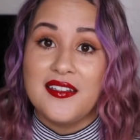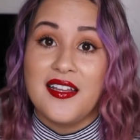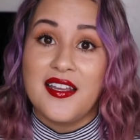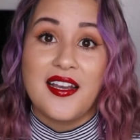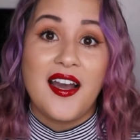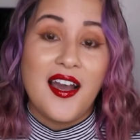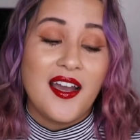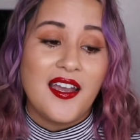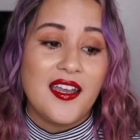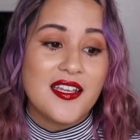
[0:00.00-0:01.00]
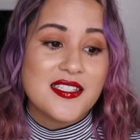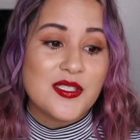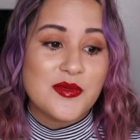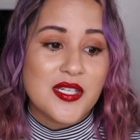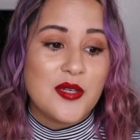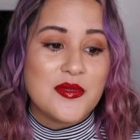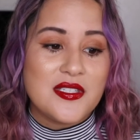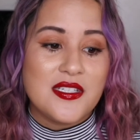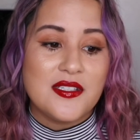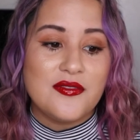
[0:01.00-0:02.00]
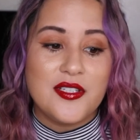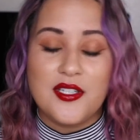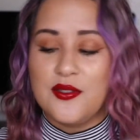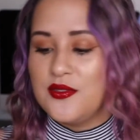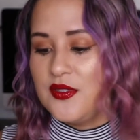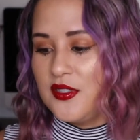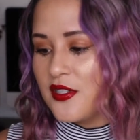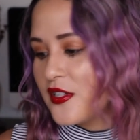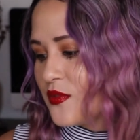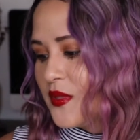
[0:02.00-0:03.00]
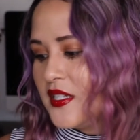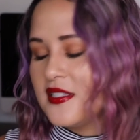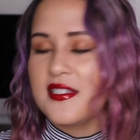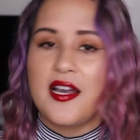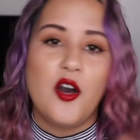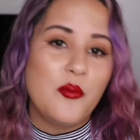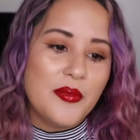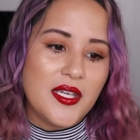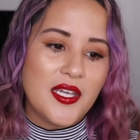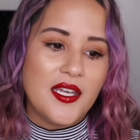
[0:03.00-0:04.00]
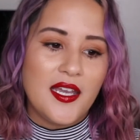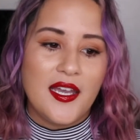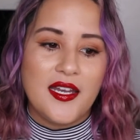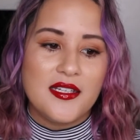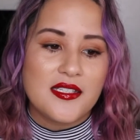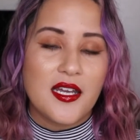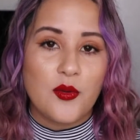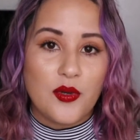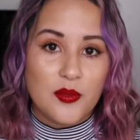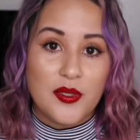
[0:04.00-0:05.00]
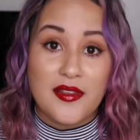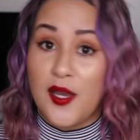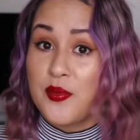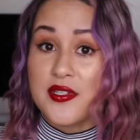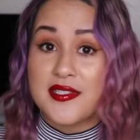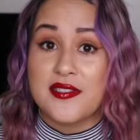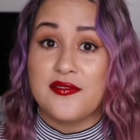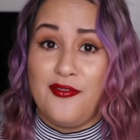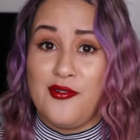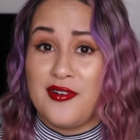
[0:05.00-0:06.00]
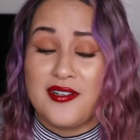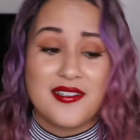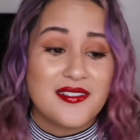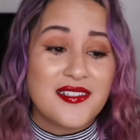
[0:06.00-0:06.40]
Like, I sometimes need a video to encourage me, to help me, and I want to be that person for,